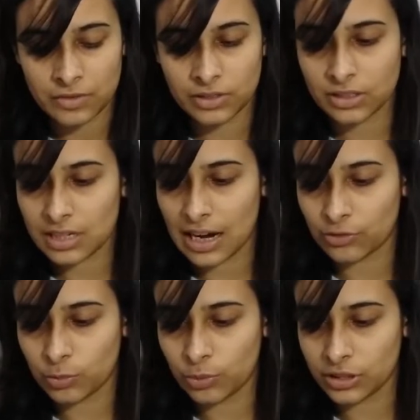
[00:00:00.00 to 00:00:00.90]
You just
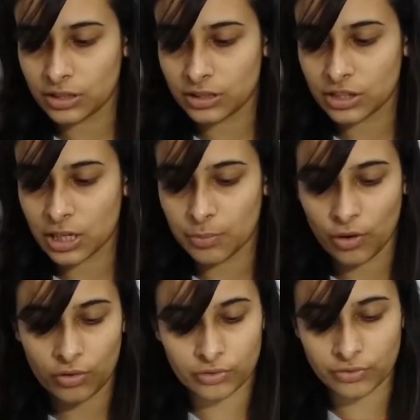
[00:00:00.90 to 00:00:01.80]
have to put it in the shape
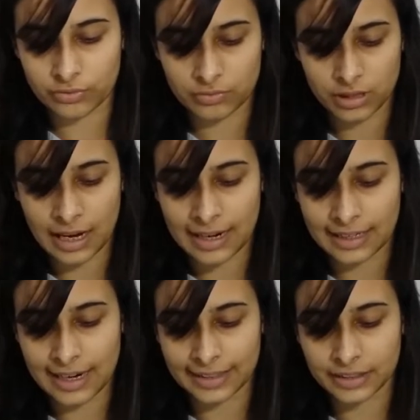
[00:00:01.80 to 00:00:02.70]
of the
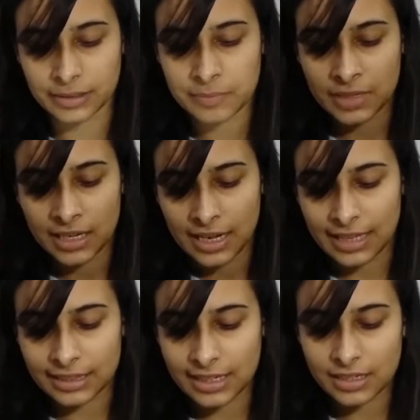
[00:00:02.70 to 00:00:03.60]
eyeliner.
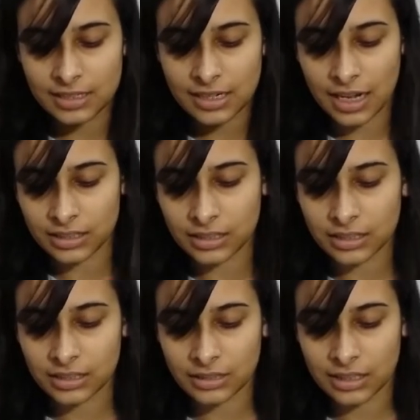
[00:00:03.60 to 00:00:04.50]
And there is
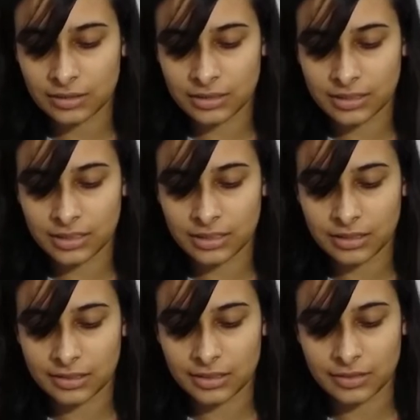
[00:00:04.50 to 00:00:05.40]
another
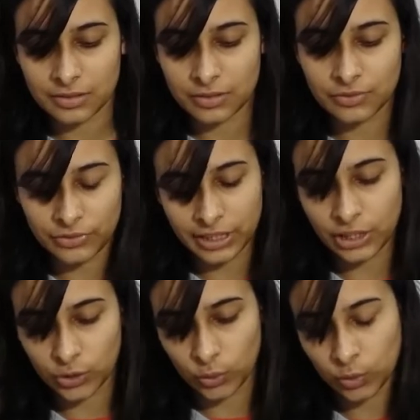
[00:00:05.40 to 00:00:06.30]

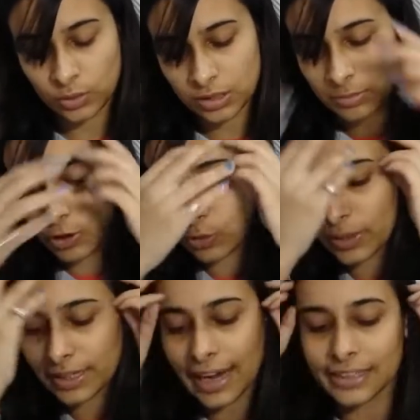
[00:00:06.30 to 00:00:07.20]
video about
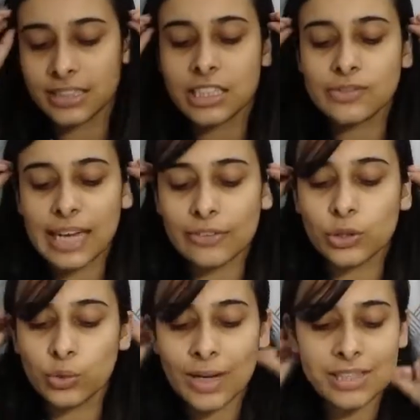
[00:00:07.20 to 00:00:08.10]
wing liner. Since we have
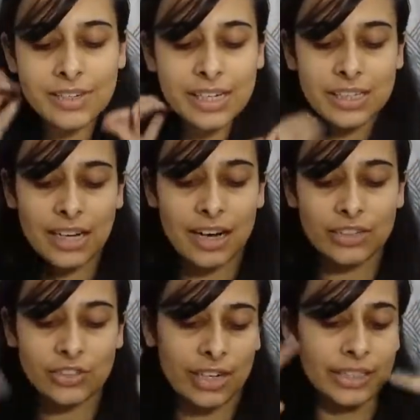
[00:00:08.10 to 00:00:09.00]
two eyes, we can
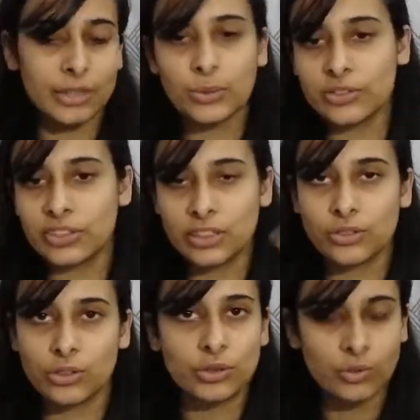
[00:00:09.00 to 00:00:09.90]
try two different
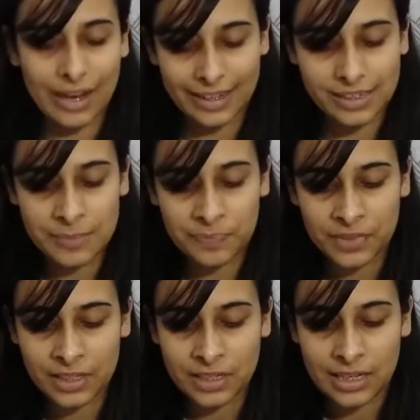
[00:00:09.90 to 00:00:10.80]
things on two eyes.
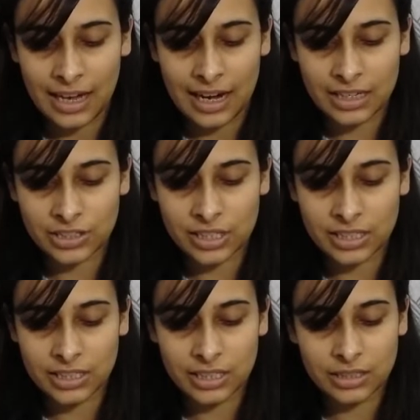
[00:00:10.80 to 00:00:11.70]
And she
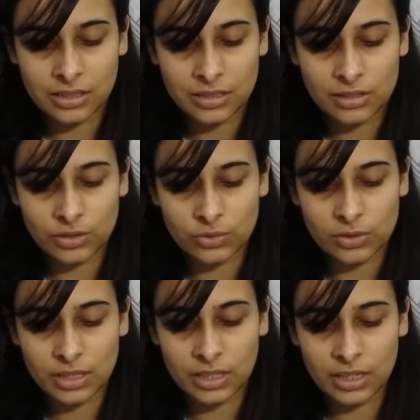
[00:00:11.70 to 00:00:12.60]
did this
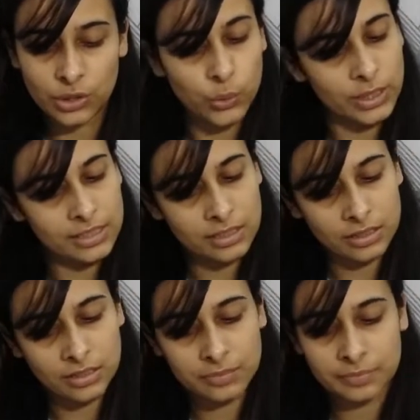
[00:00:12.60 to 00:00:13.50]
using a
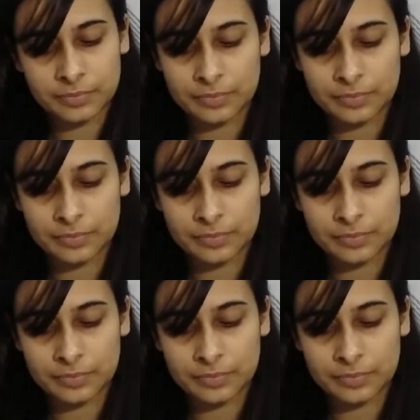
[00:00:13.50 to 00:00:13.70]
tweezer.